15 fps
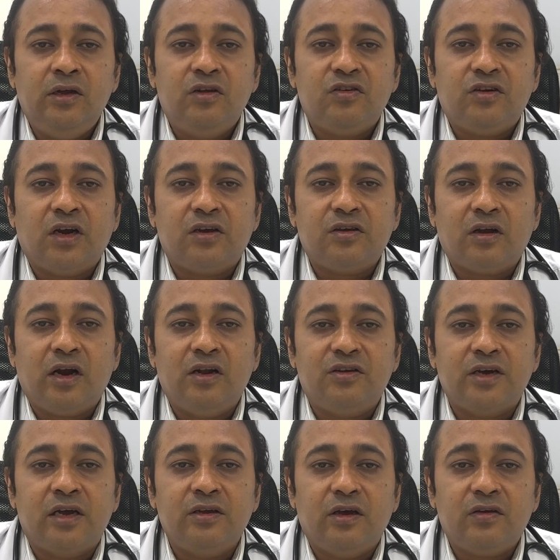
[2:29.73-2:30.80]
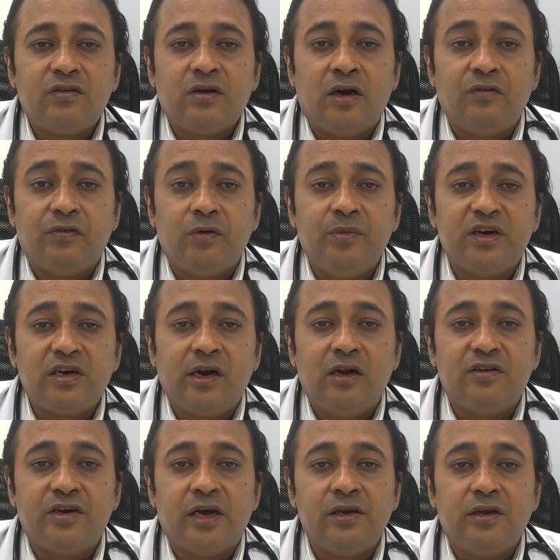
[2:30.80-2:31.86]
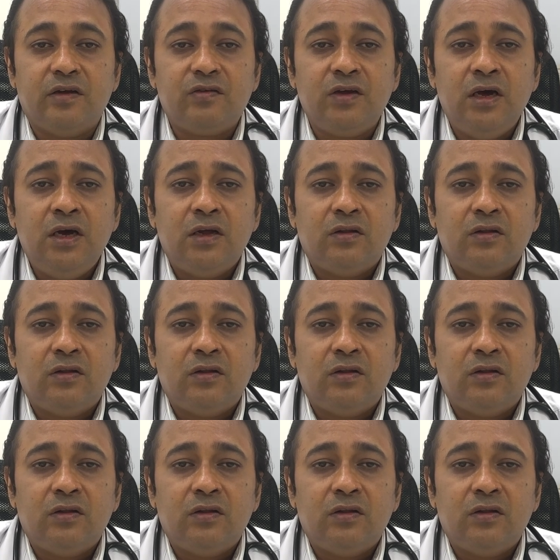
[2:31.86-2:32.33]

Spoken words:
structural changes, conformational changes.